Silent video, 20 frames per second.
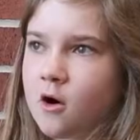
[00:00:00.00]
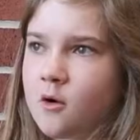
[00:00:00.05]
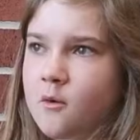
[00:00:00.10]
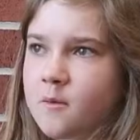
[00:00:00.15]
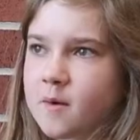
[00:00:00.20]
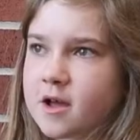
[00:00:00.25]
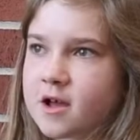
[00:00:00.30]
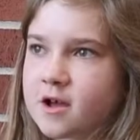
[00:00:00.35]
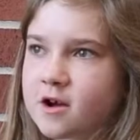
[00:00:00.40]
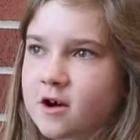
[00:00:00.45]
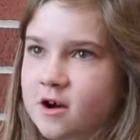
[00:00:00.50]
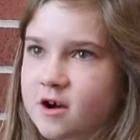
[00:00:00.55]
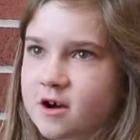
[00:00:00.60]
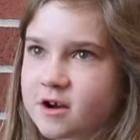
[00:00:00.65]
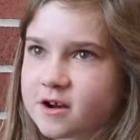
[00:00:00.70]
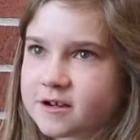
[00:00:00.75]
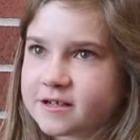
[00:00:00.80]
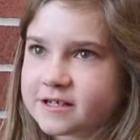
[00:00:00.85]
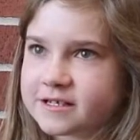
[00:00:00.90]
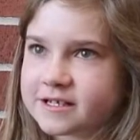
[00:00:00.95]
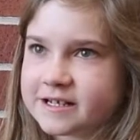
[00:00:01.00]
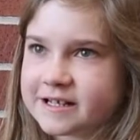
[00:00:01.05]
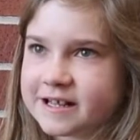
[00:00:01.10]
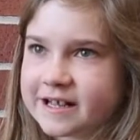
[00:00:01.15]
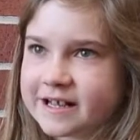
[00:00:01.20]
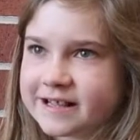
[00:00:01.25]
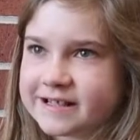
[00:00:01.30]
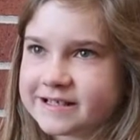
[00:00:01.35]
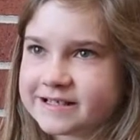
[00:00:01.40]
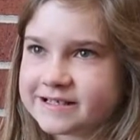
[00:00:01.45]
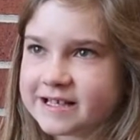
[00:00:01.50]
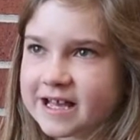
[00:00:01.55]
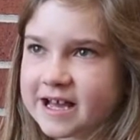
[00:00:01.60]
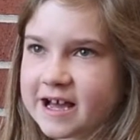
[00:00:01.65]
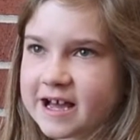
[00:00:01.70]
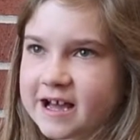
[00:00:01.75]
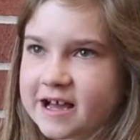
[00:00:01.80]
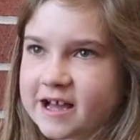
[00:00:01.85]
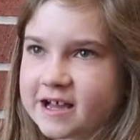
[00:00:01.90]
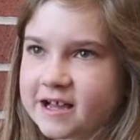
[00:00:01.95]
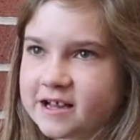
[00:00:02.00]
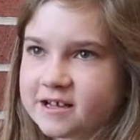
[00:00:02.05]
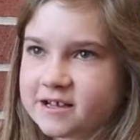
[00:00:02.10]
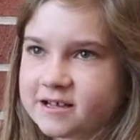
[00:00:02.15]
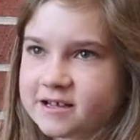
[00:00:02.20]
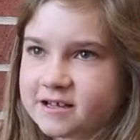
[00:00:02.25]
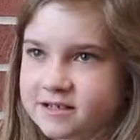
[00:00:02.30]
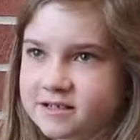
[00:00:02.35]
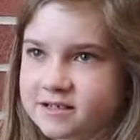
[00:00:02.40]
Oh my gosh, I like this guy.